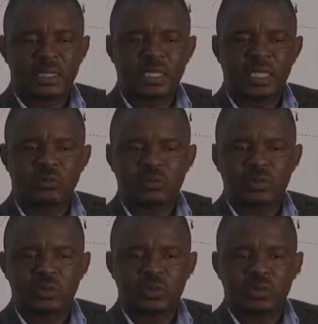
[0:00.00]
had
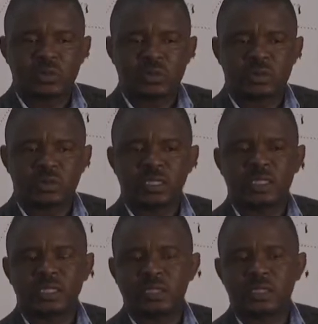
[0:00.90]
come to
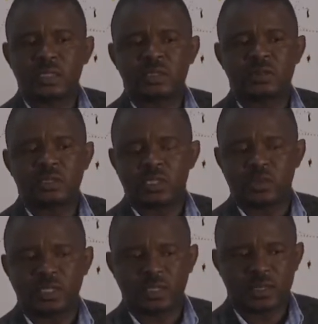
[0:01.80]
threaten its
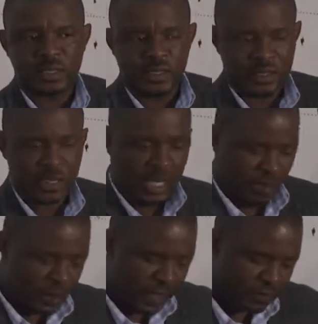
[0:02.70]
continued existence.
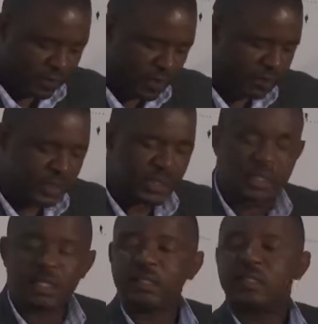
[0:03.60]
But from the
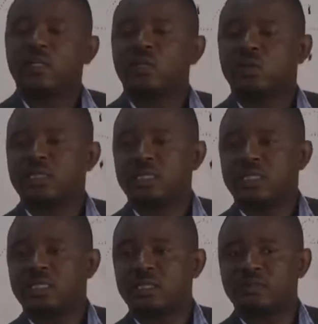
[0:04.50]
beginning, Rhodesia
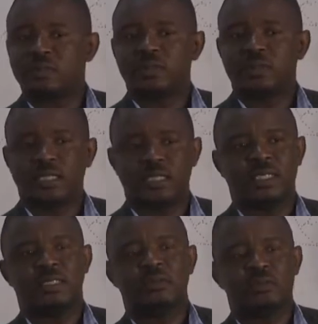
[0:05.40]
itself had
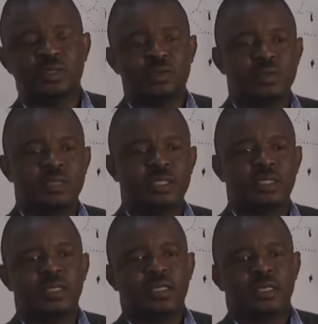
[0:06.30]
attempted to
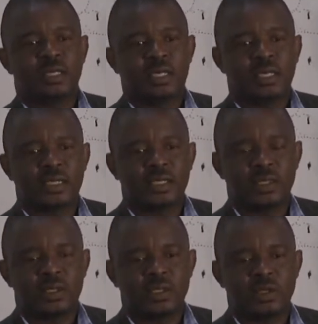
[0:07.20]

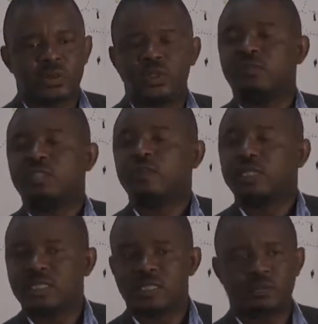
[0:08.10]
have its
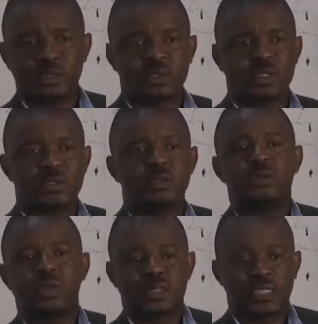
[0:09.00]
presence felt
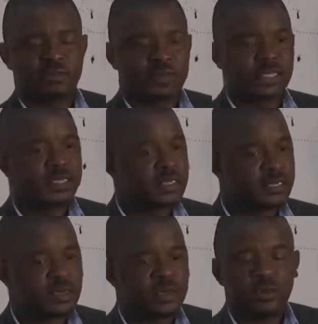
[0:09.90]
throughout Africa
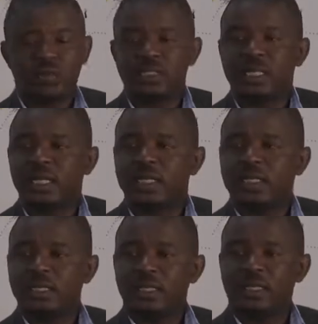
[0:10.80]
since UDI.
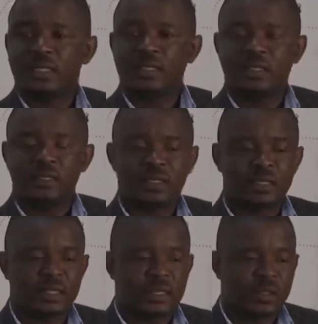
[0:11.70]
And I think
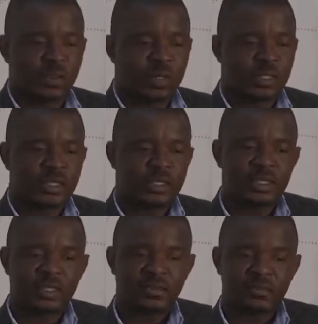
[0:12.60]
when
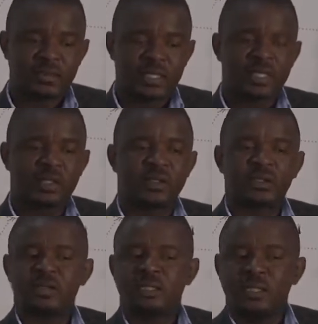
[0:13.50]
the
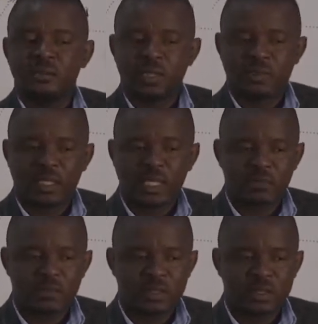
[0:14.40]
final paper
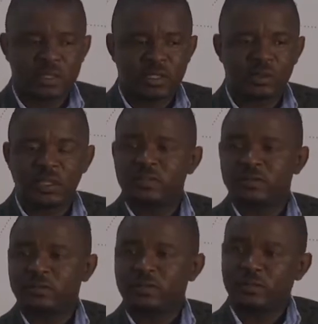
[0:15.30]
comes, it will
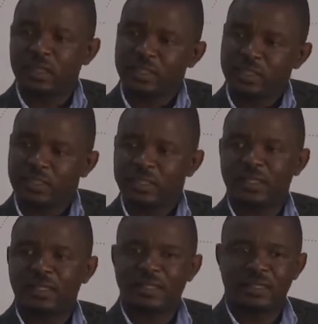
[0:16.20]
have much
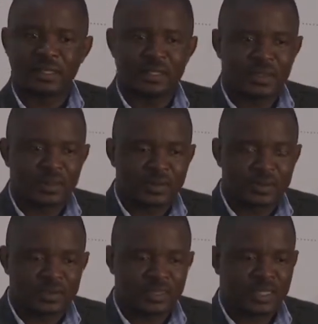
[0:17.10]

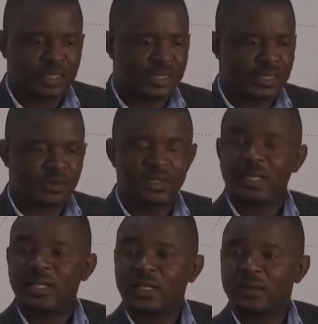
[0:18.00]
greater detail
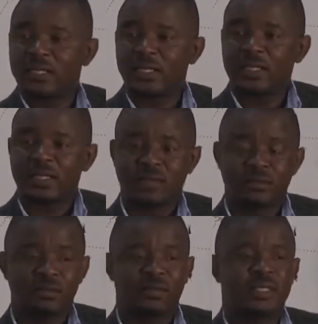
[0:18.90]
than that I
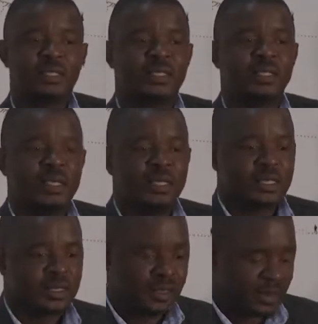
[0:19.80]
have given here.
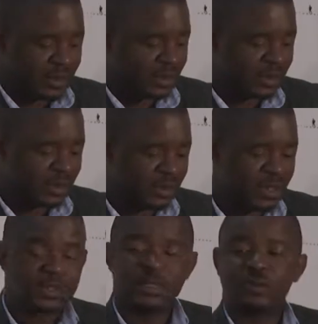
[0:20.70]
This is
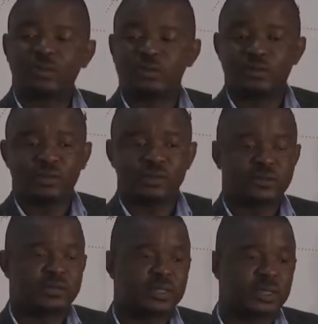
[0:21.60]
just an overview
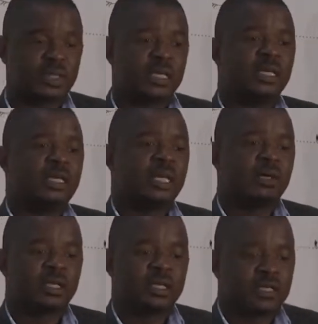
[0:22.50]
of
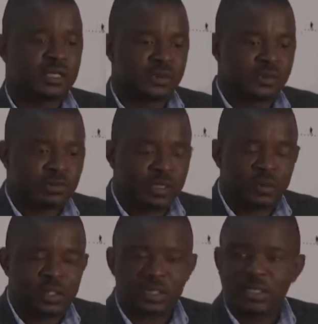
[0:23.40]
how I intend to
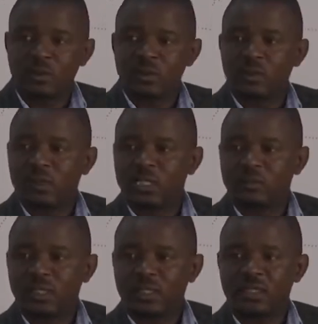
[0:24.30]
frame it, and I will
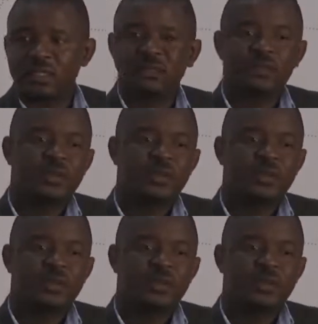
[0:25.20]
welcome any